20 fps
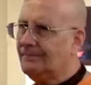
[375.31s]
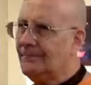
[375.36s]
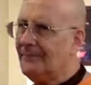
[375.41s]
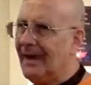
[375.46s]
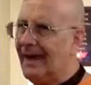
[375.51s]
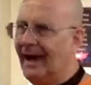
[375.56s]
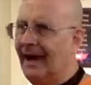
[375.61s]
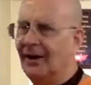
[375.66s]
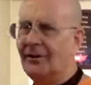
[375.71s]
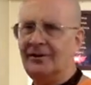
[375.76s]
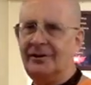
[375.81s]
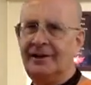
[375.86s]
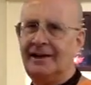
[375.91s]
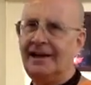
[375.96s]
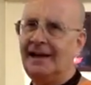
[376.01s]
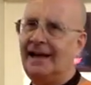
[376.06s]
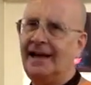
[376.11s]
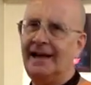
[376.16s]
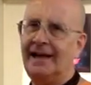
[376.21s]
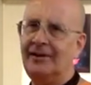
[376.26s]
how
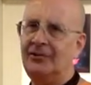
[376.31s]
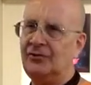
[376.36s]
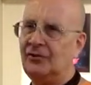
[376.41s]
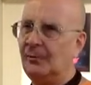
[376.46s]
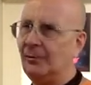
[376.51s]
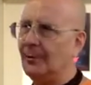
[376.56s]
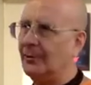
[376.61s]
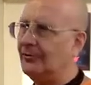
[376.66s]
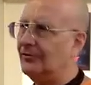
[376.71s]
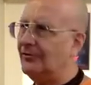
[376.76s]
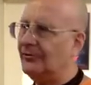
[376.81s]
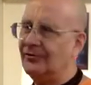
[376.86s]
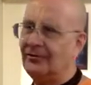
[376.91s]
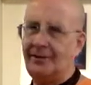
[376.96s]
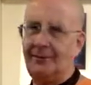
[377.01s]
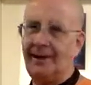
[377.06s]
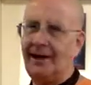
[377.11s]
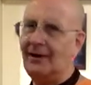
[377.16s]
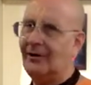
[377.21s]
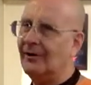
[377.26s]
DNA is supposed to
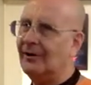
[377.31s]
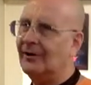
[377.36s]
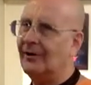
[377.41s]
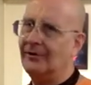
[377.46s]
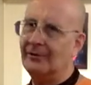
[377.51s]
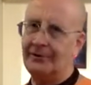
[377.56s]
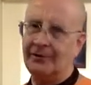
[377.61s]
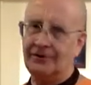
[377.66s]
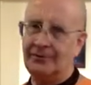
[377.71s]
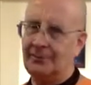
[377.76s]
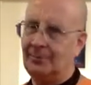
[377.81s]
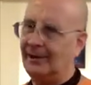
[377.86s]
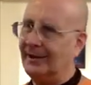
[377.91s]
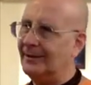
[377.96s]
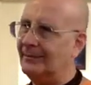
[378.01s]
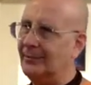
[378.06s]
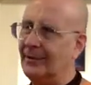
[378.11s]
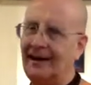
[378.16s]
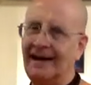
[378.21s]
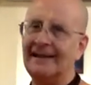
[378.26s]
somehow or another
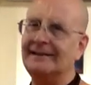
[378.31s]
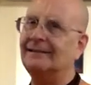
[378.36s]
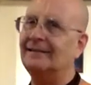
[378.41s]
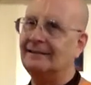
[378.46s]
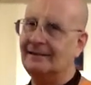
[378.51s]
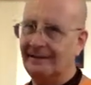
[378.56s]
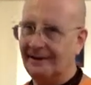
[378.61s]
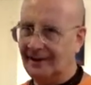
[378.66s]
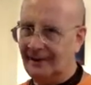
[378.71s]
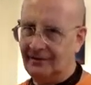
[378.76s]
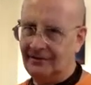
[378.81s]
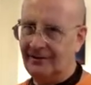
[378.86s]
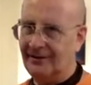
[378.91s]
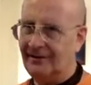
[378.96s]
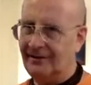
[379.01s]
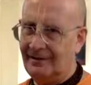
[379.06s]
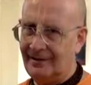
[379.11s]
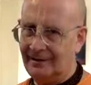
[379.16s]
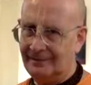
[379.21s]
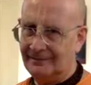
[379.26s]
explain practically
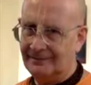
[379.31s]
everything.